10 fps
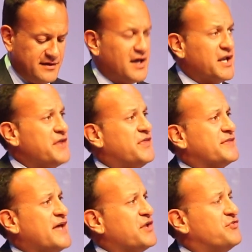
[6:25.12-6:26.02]
And I think
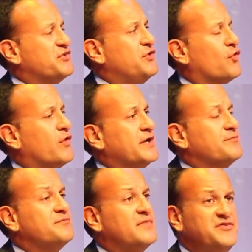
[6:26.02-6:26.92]
that is securing
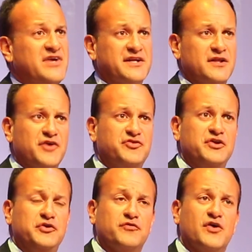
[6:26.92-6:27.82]
a technological
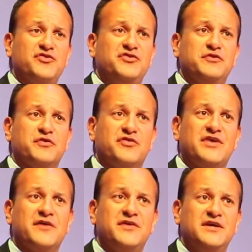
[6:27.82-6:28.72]
university for the
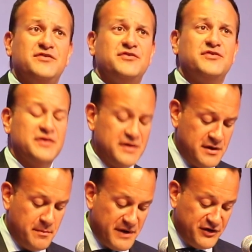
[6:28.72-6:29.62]
South East,
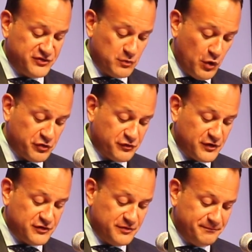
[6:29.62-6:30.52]
based in
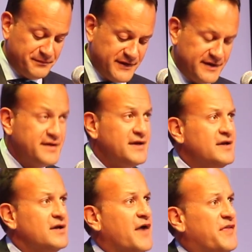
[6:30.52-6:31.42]
Waterford.
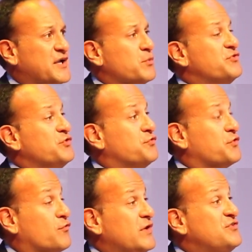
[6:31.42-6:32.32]
I think it will do for
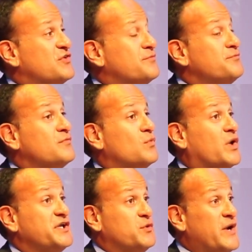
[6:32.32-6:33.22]
the region
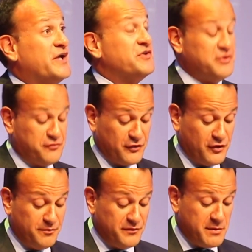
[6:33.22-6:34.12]
what UL did
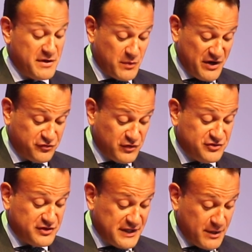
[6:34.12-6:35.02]
for the Midwest
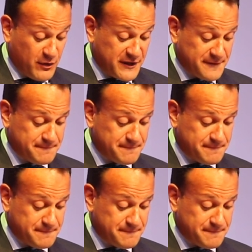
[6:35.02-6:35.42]
region in Limerick.